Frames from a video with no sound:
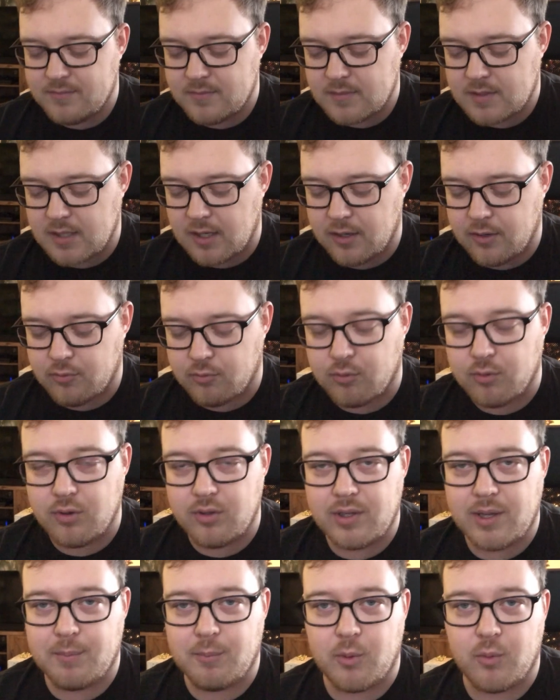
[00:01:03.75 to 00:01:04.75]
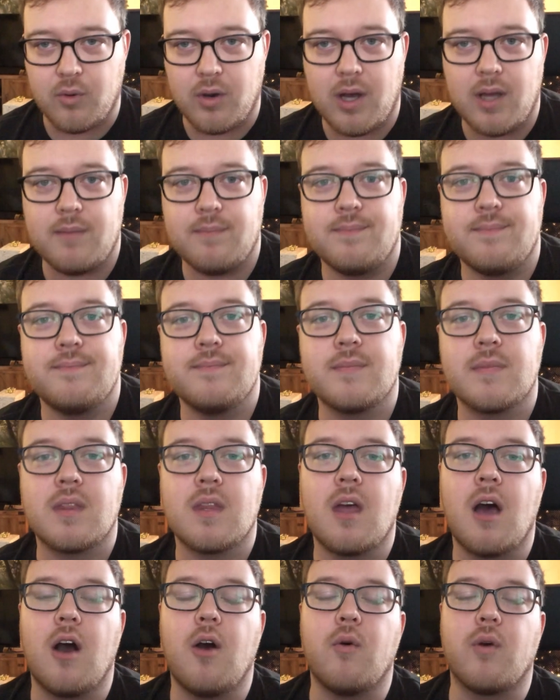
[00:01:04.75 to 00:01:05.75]
So rule number 1.
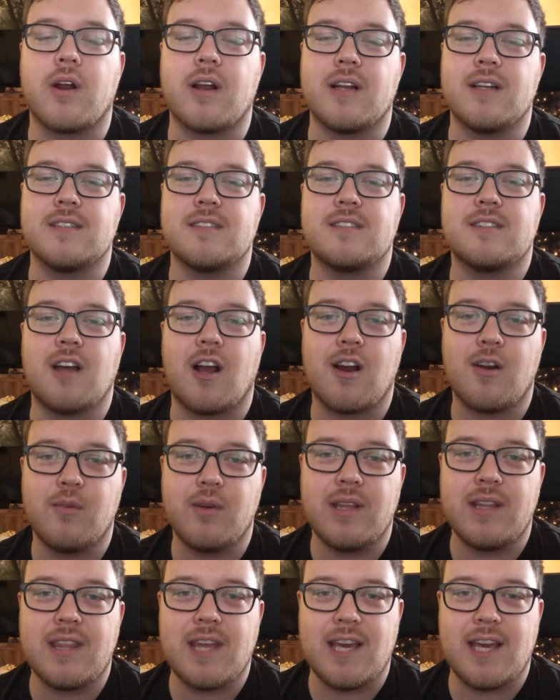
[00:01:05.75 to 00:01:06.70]
We're going to start with